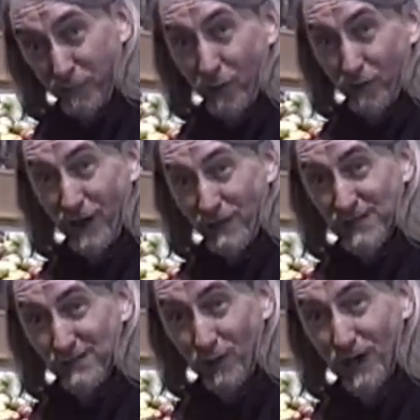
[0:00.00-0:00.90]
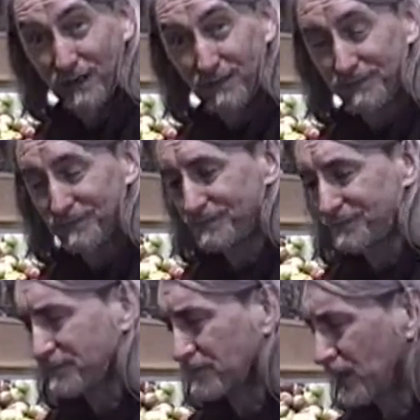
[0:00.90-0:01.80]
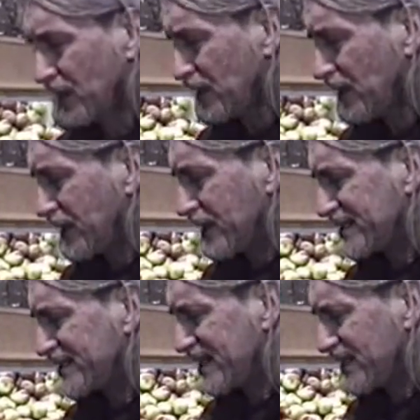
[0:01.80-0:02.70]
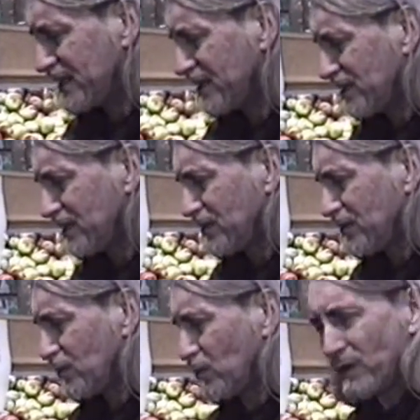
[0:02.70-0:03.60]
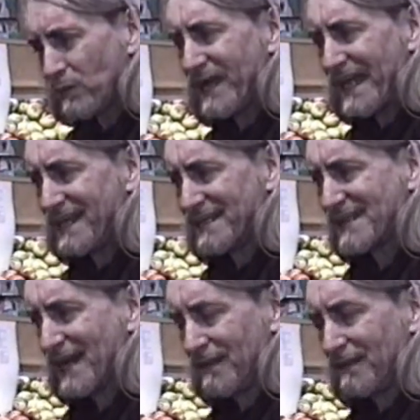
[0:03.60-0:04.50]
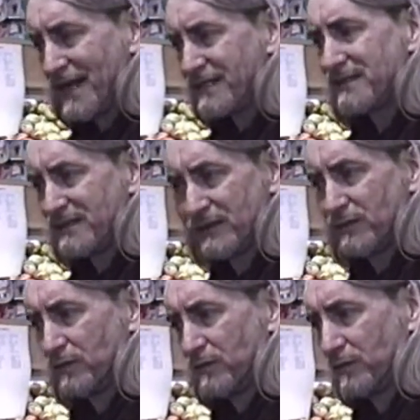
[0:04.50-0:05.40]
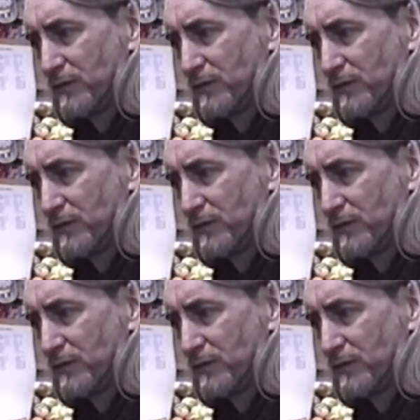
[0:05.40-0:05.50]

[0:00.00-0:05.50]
program as well. You see, what we eat has got a lot to do